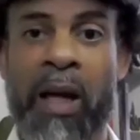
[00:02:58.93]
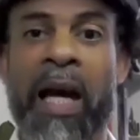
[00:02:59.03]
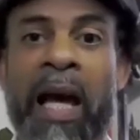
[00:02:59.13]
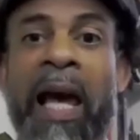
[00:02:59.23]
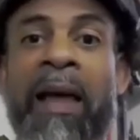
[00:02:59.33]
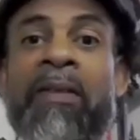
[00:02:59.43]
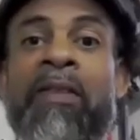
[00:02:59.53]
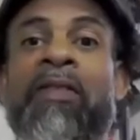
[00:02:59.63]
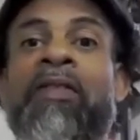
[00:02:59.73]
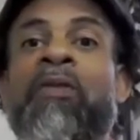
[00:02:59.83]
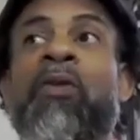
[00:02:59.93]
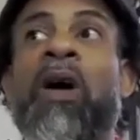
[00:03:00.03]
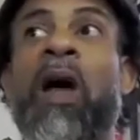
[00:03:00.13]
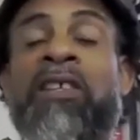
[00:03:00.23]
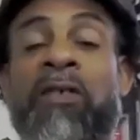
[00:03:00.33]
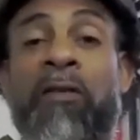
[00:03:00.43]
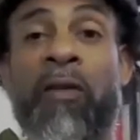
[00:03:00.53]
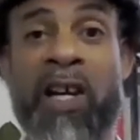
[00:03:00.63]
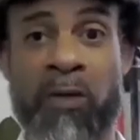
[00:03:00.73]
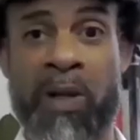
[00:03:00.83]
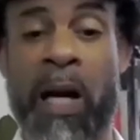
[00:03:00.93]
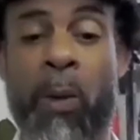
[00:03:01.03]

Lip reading: And as a freshman, I was